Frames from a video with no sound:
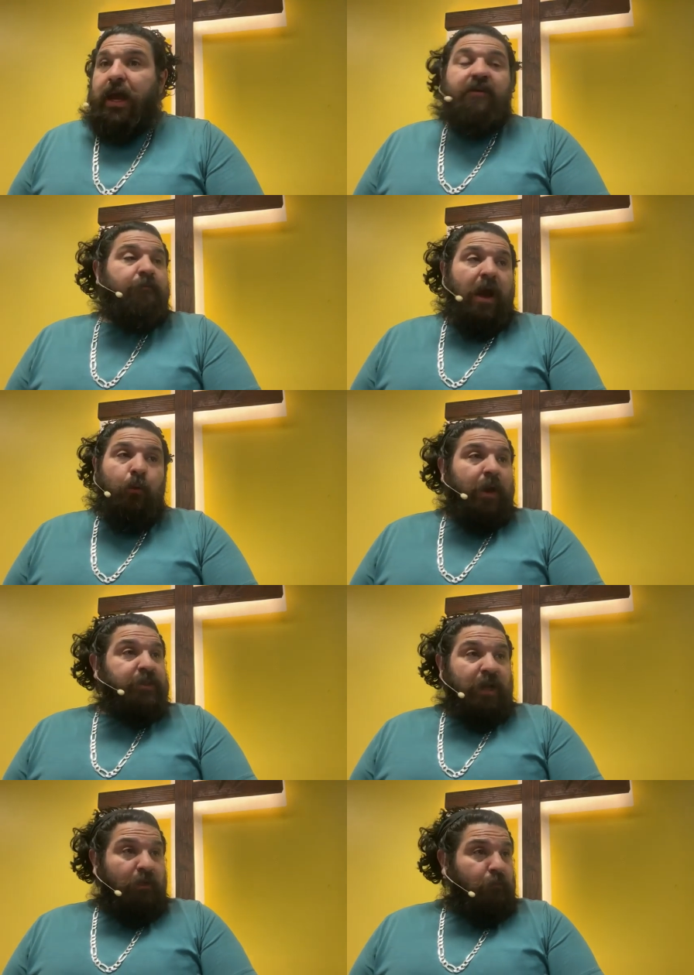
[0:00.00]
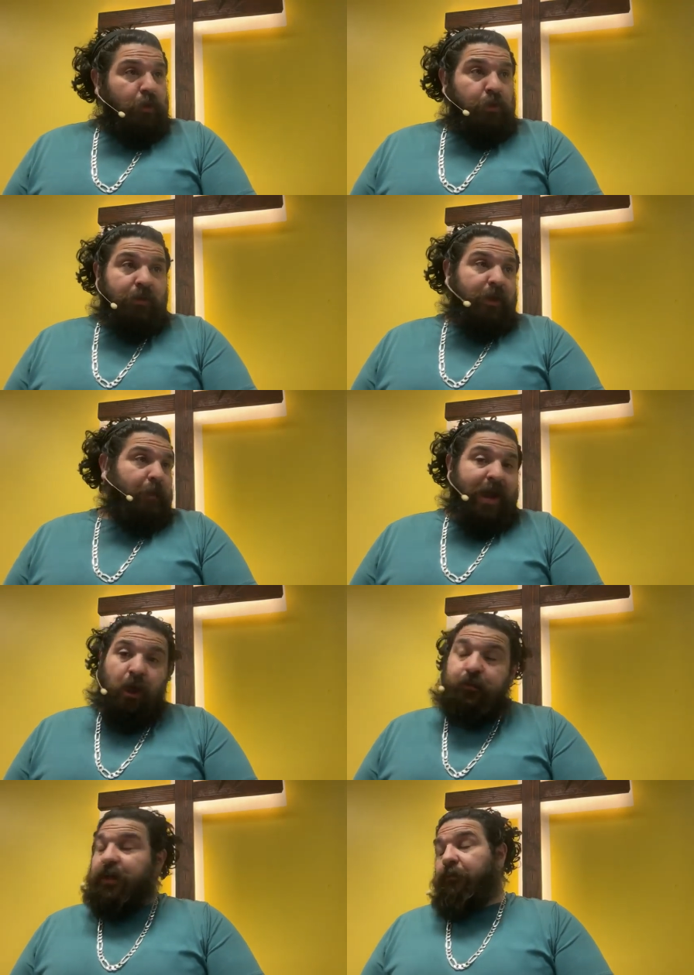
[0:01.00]
And if my way is not for you, then my
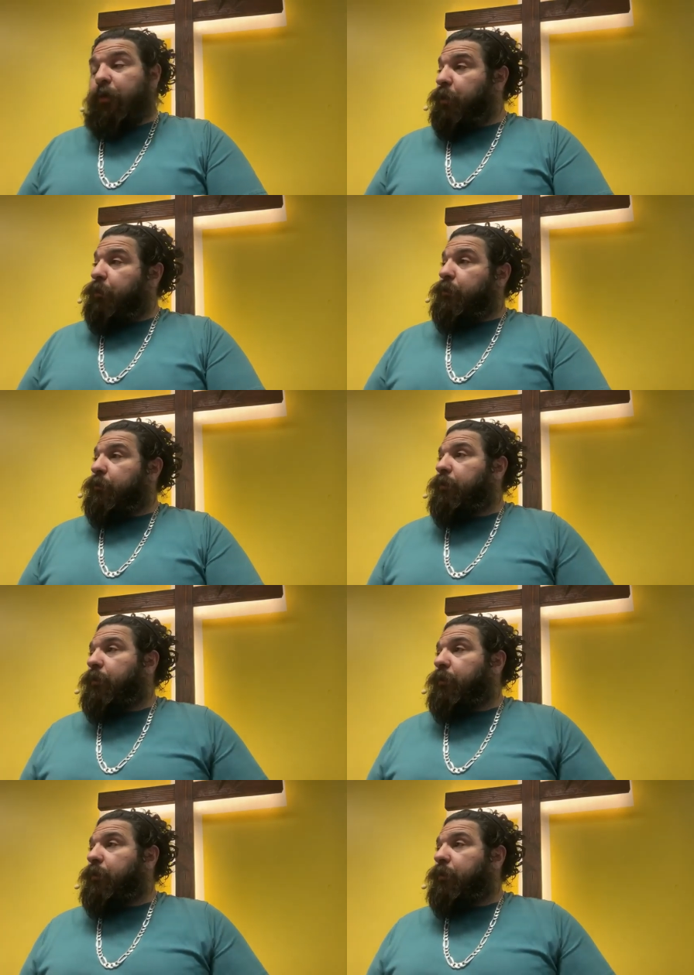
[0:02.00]
help's not for you.